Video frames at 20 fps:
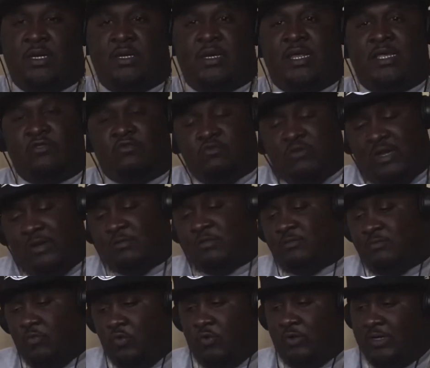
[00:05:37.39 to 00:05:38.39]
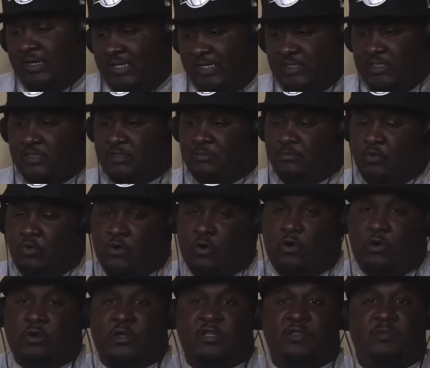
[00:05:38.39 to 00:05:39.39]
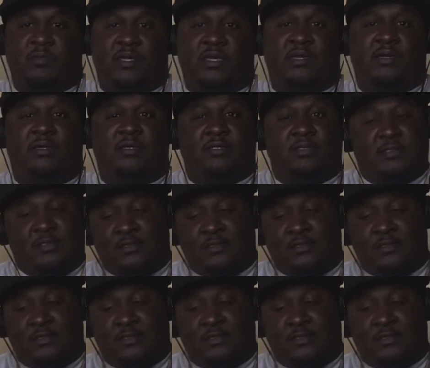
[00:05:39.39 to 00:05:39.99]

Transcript: I Like drop some more links to some more artists, man, cause